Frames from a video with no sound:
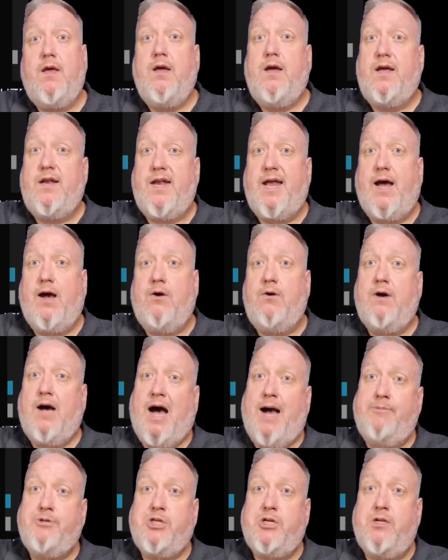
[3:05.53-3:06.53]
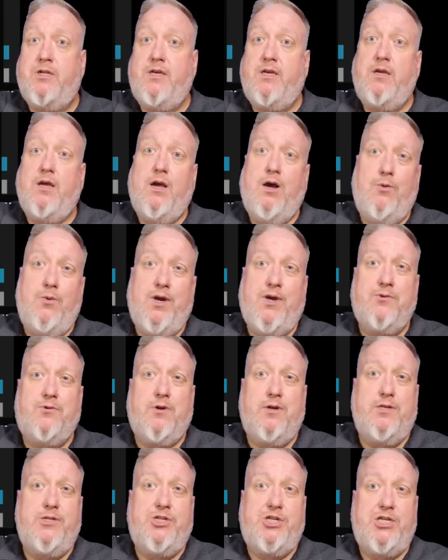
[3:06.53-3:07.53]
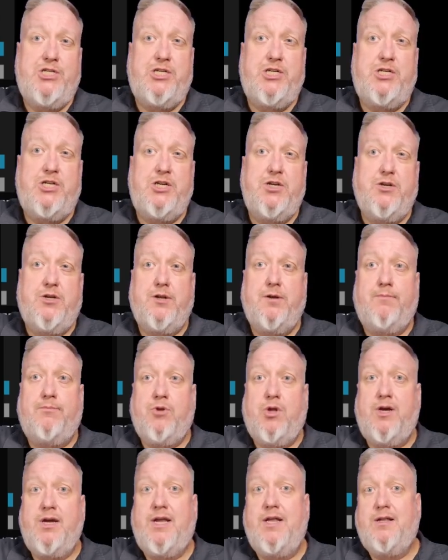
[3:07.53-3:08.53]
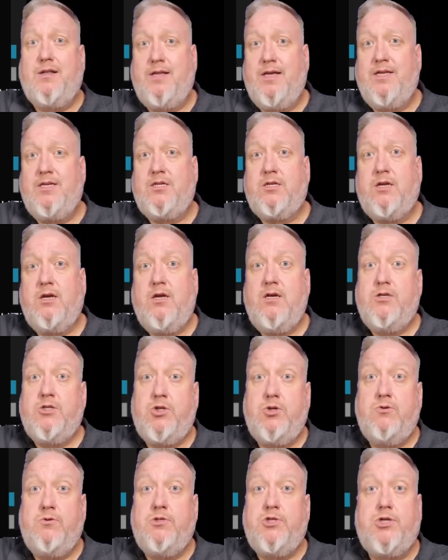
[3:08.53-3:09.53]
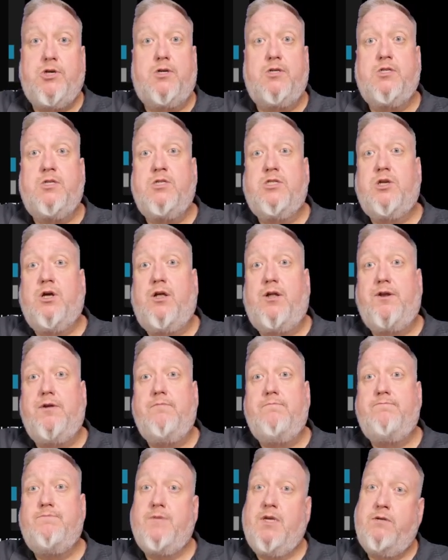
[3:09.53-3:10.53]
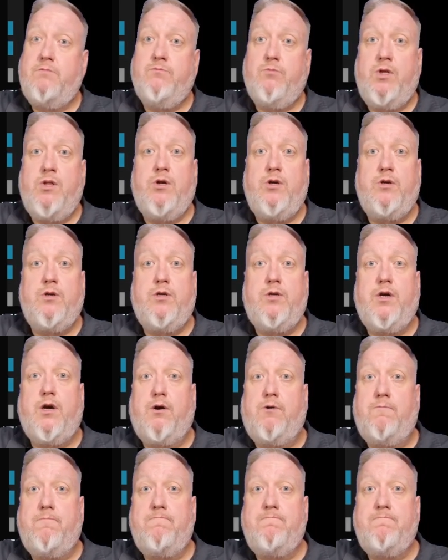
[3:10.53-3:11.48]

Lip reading: And now, optionally, we can run ggshield plugin list to ensure it's installed, and we look good to go.